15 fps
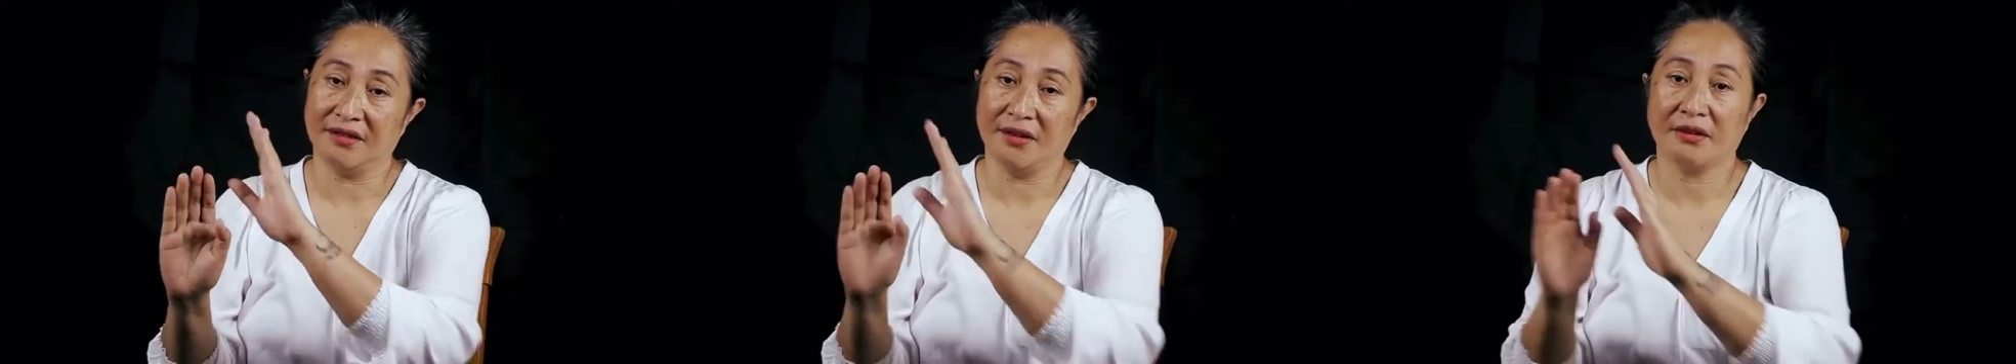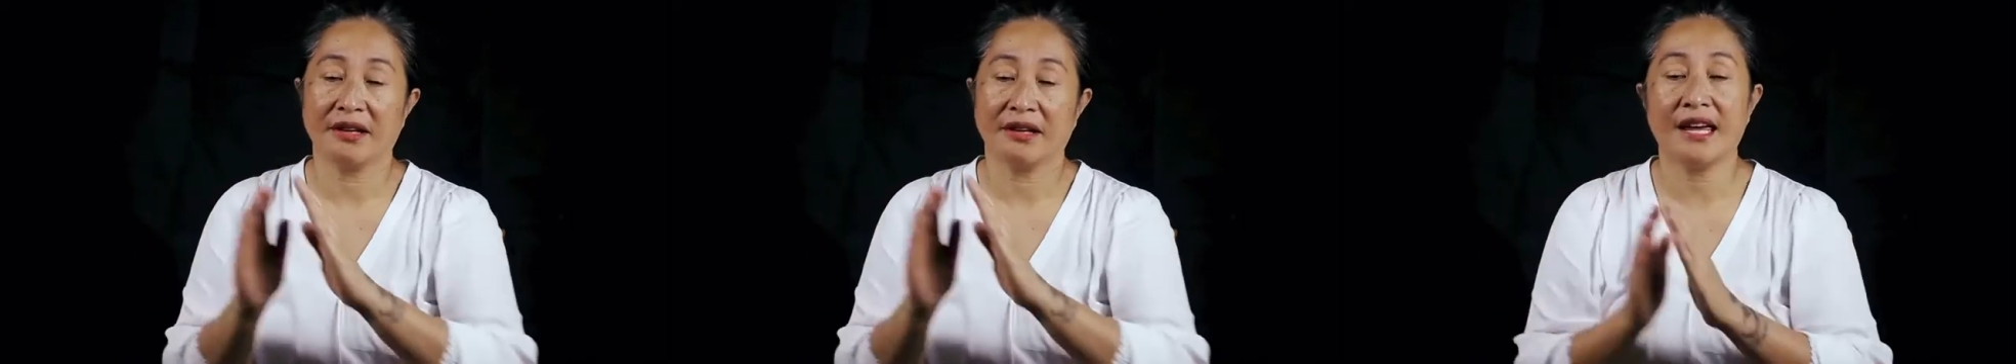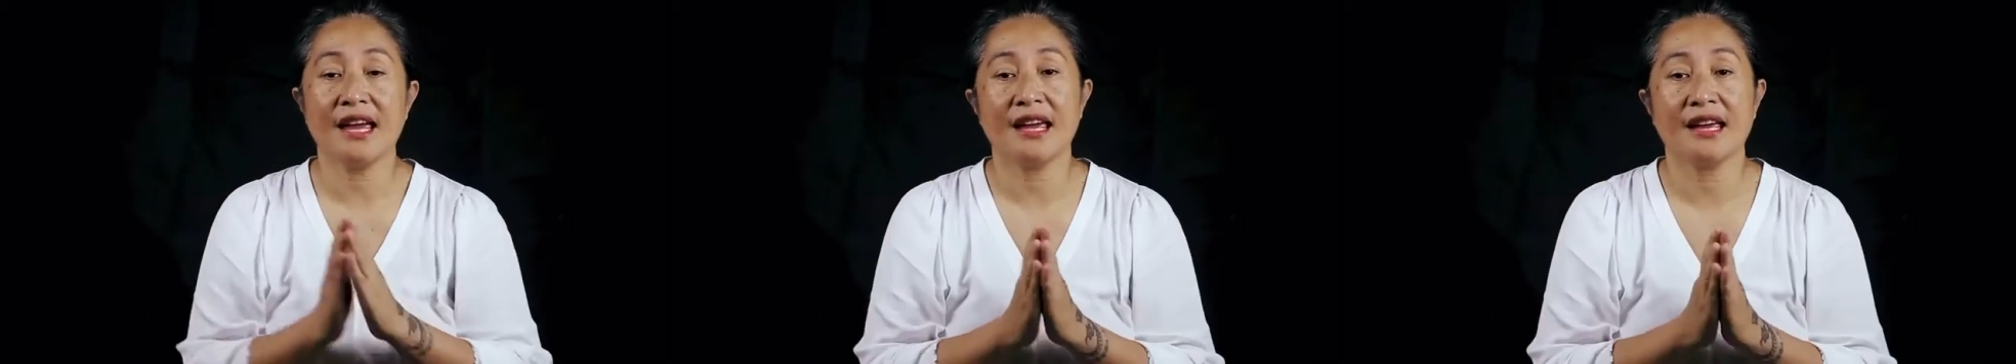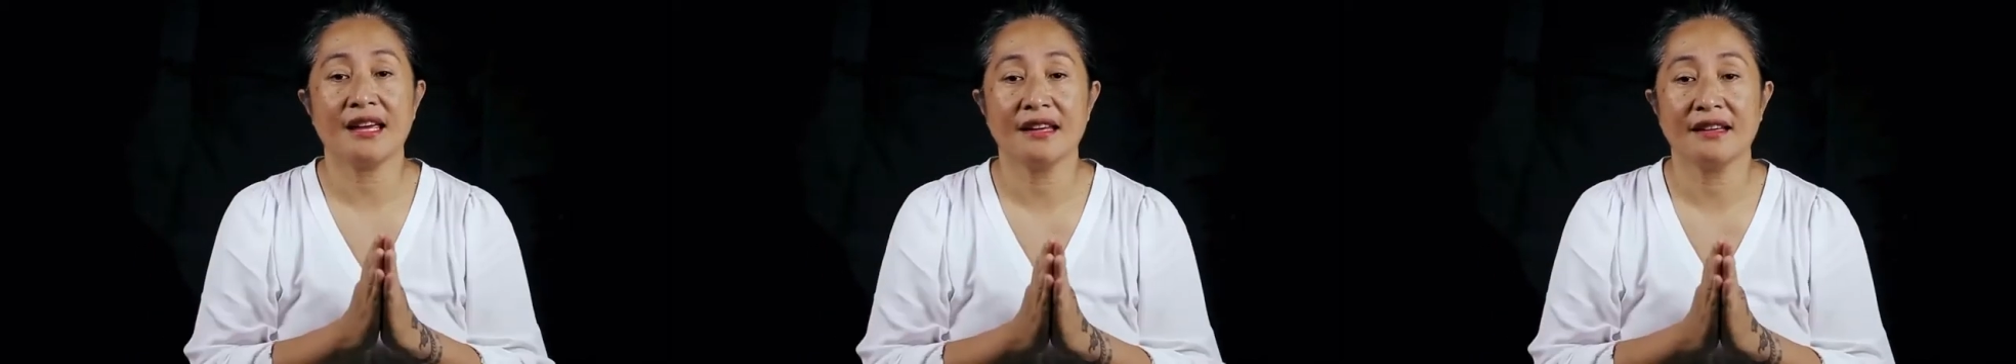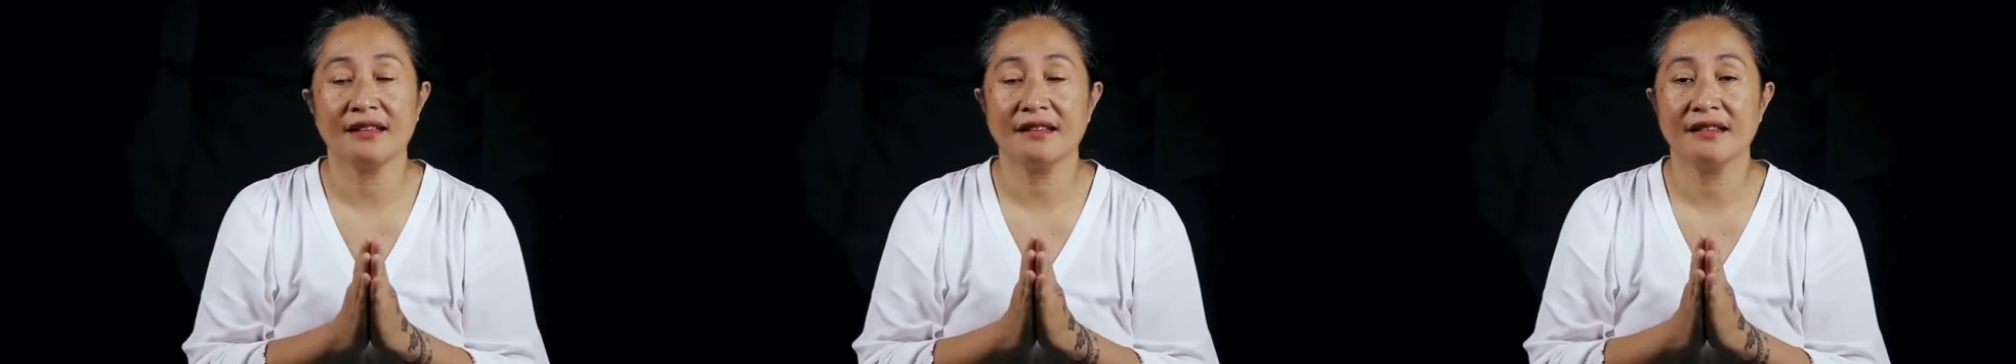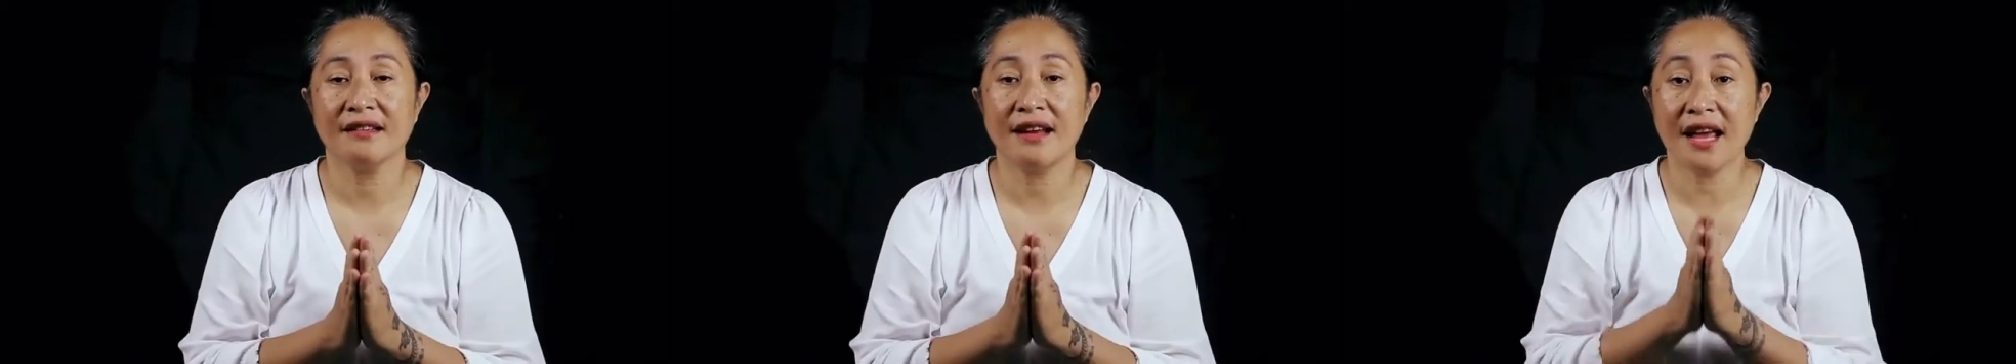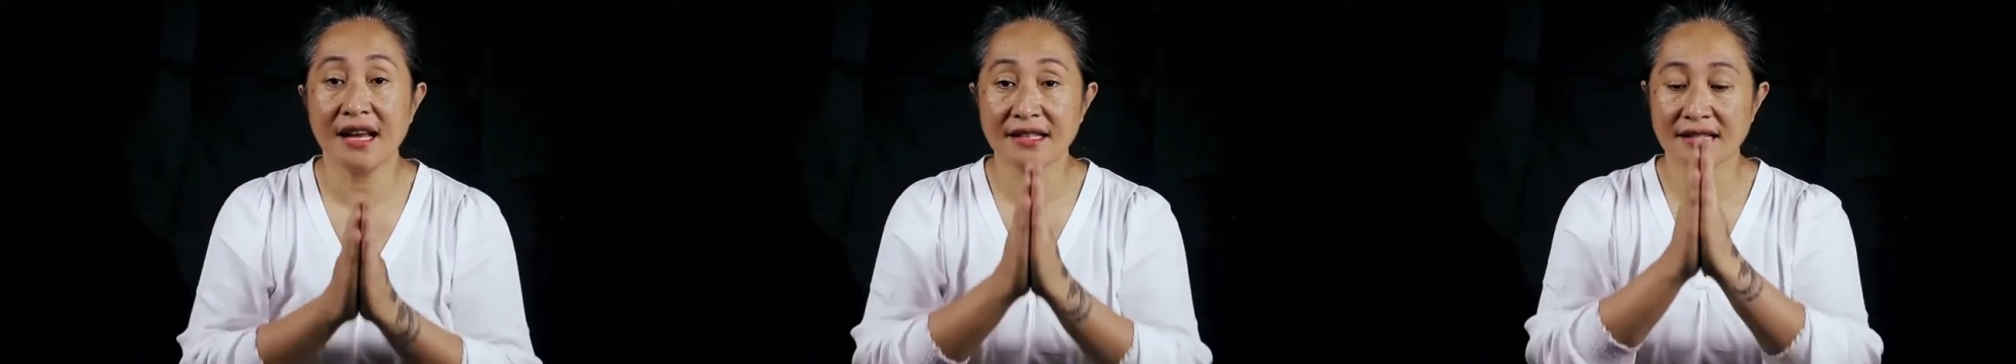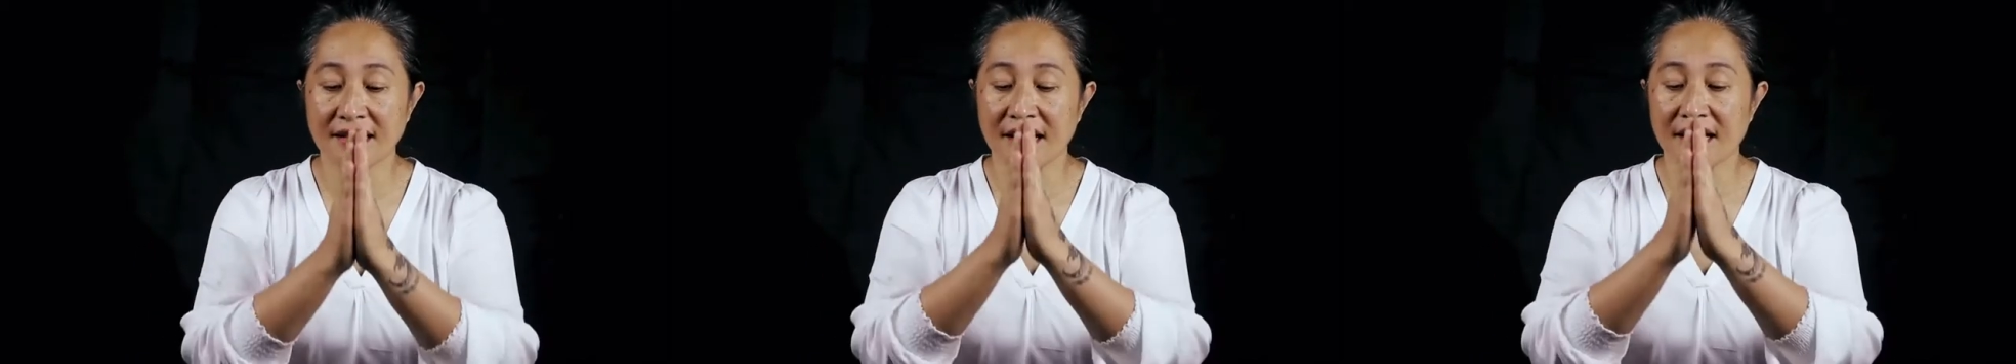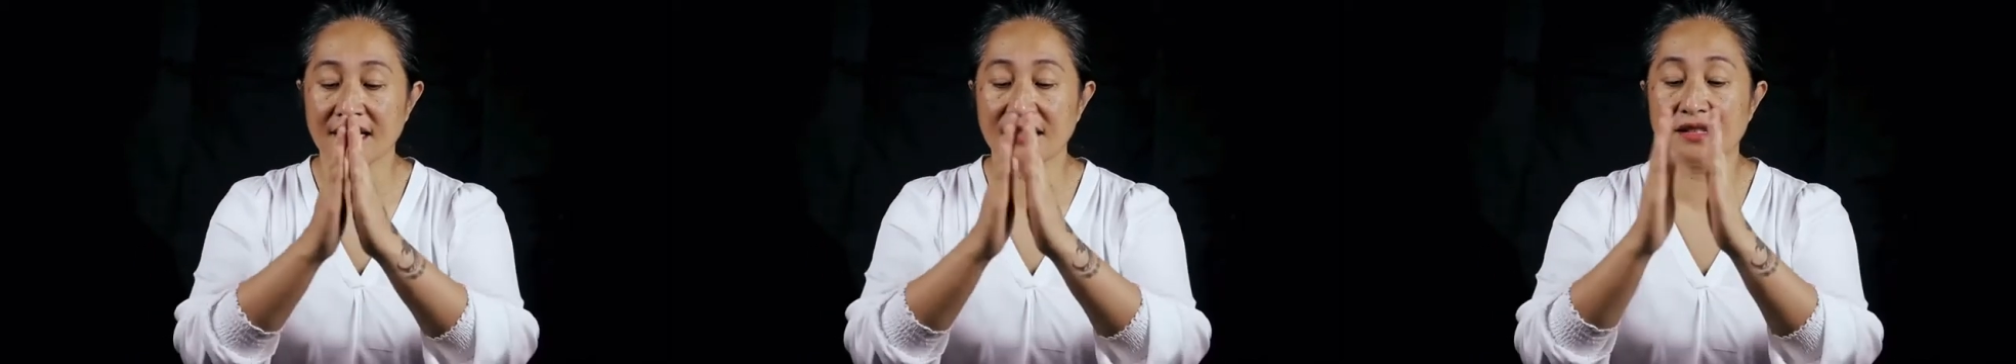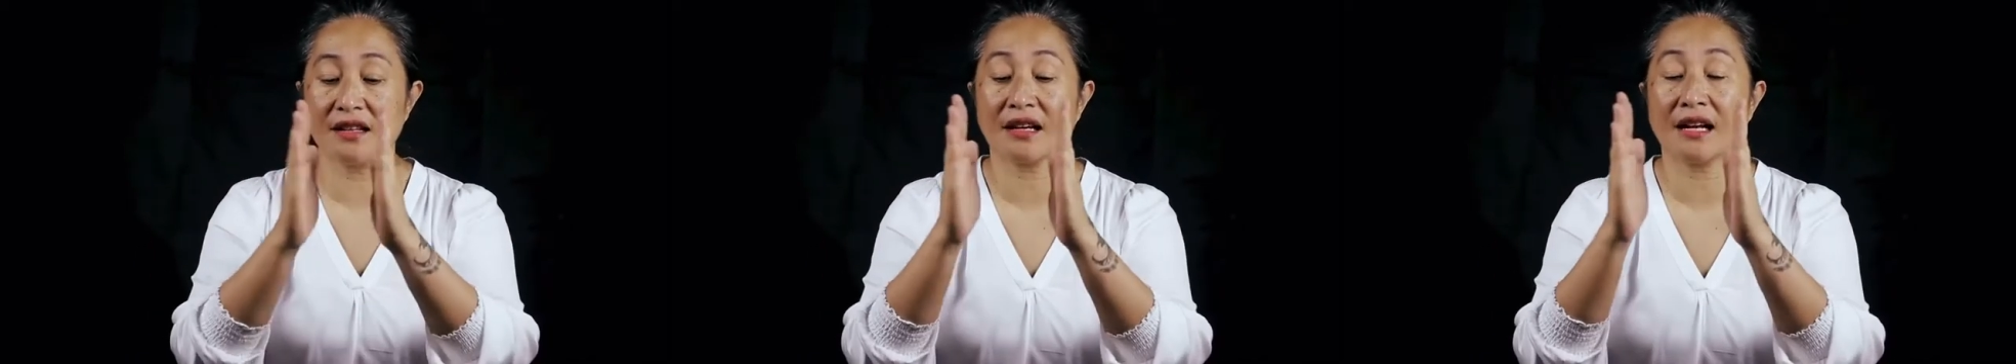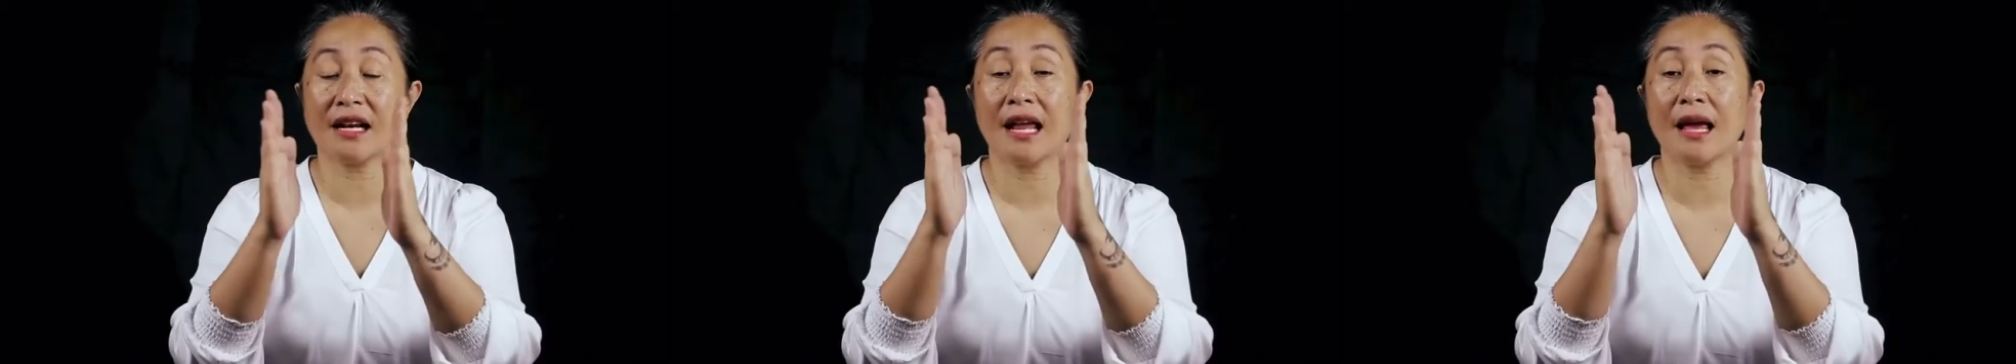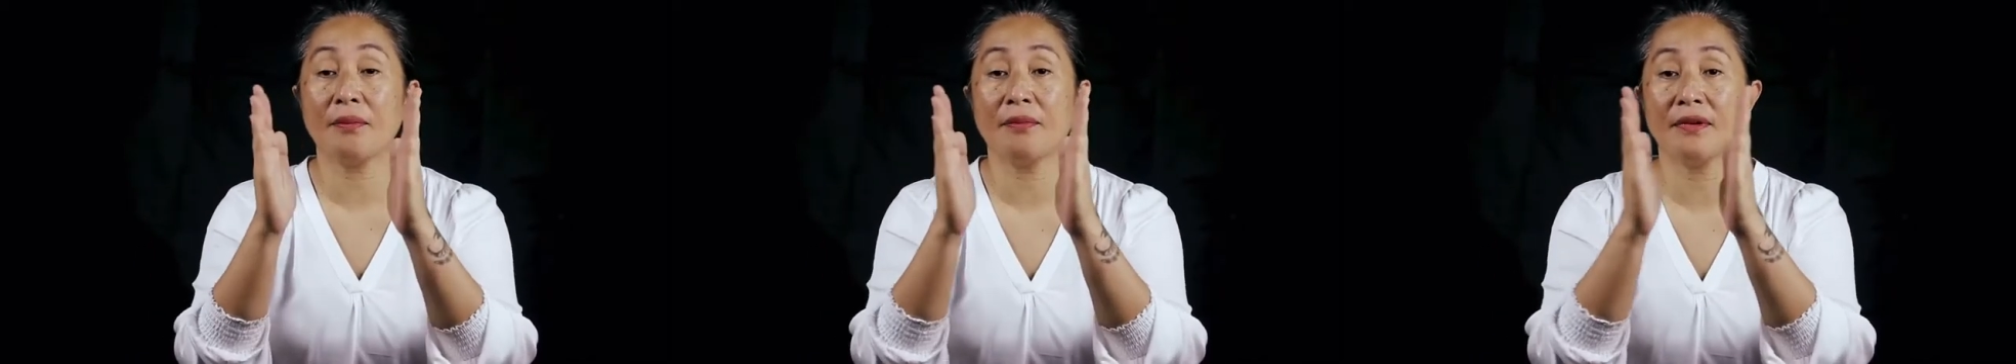Okay, next is the clap